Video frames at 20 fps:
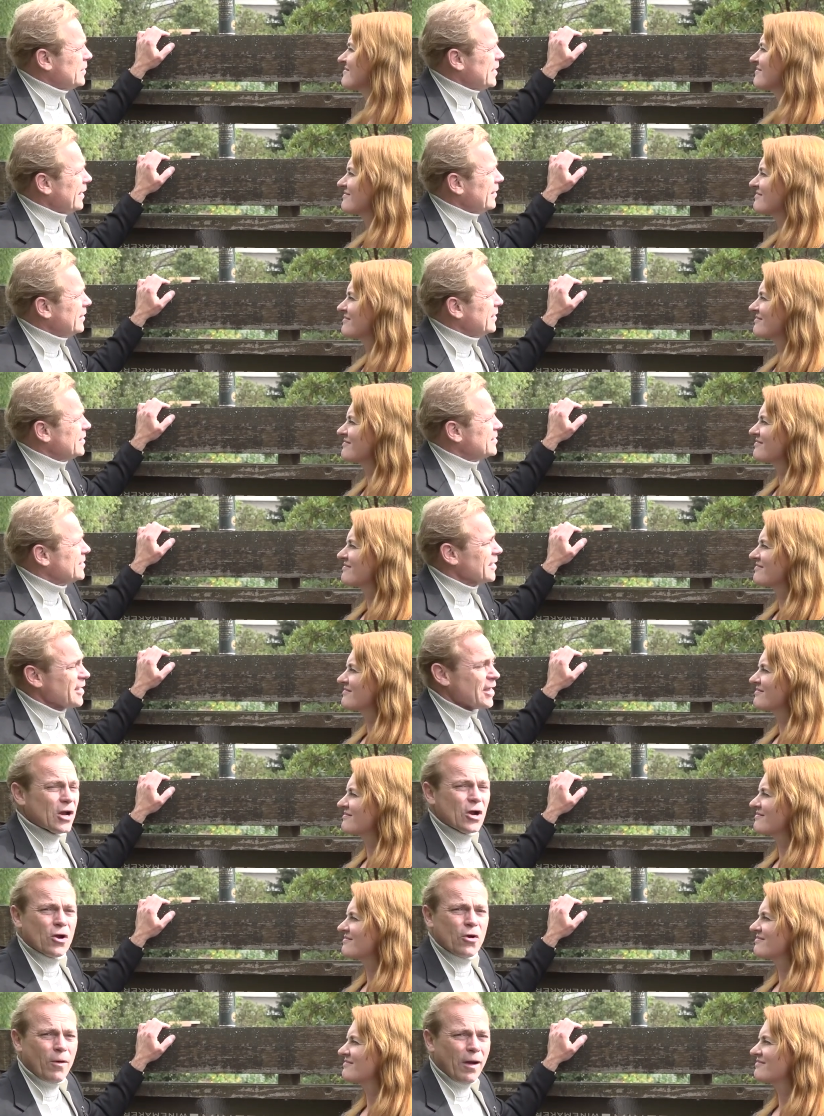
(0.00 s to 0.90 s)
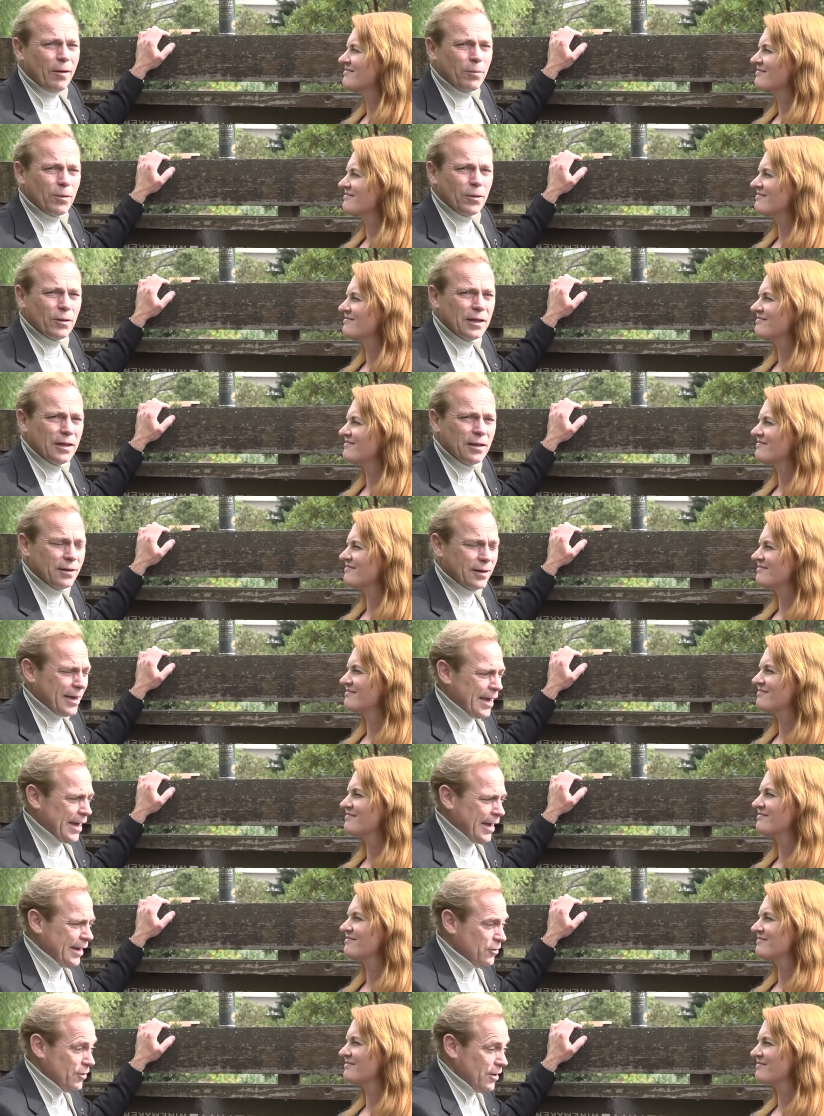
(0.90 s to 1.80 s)
Speaker 1: take this incredible little
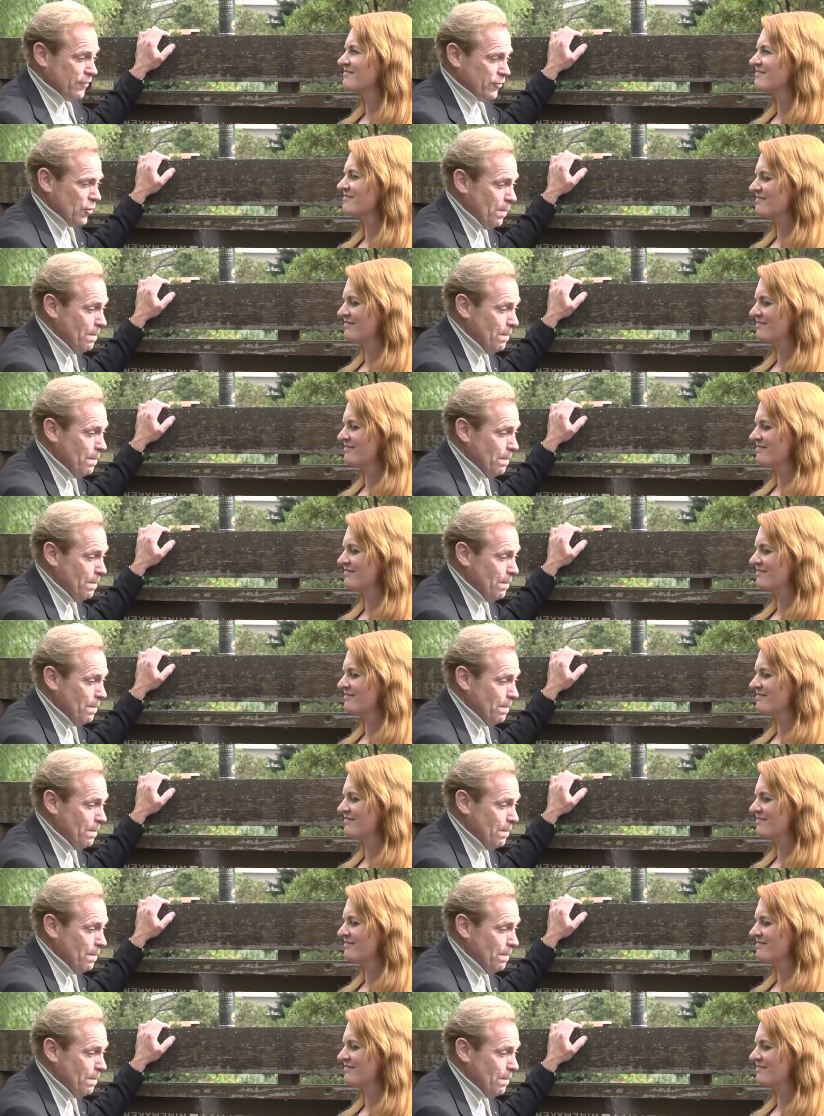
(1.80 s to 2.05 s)
can, you have an